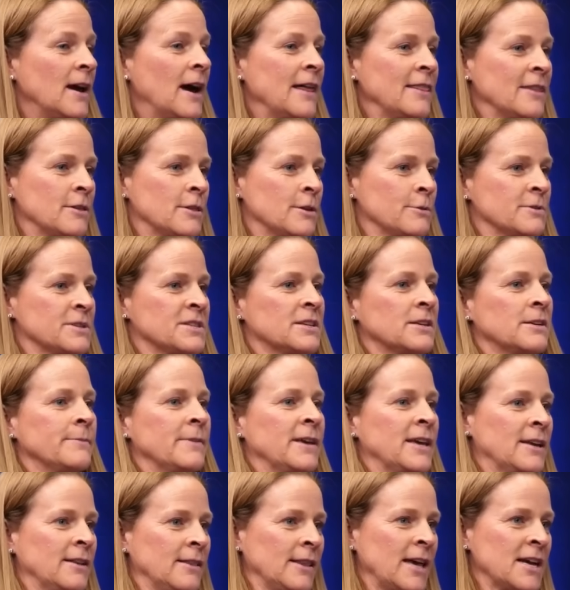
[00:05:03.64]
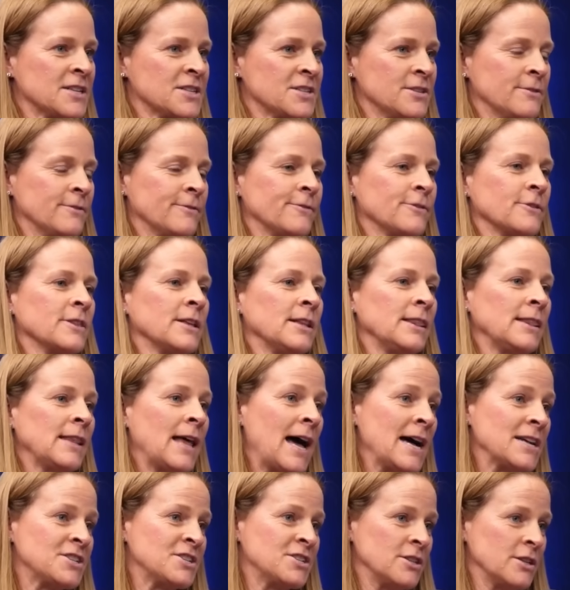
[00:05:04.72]
And then there was going to be an election for the
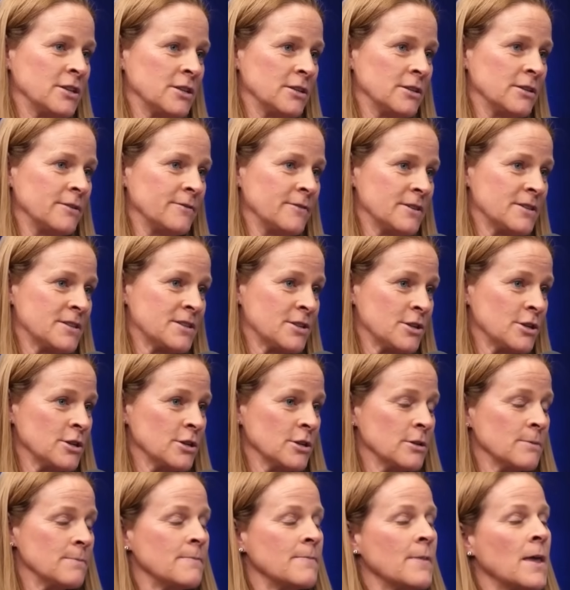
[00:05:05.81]
last year of his term.